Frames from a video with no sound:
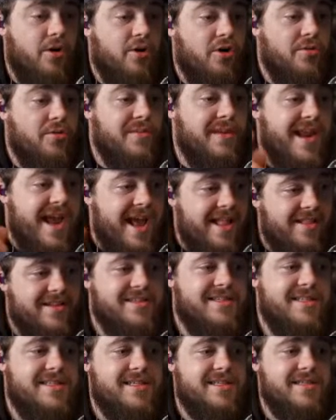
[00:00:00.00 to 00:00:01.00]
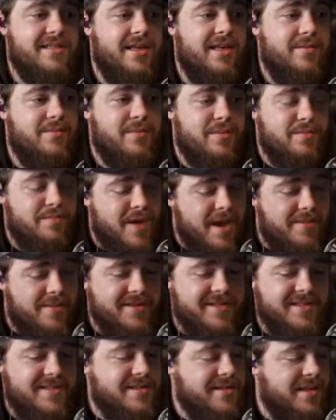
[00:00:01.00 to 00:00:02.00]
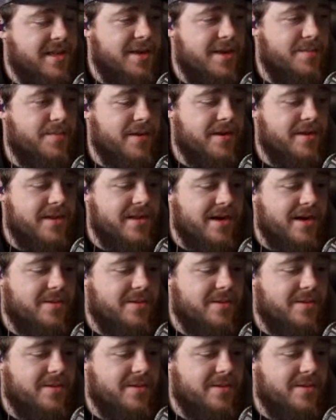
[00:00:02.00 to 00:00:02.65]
home and Alex is asleep, the baby's asleep, and then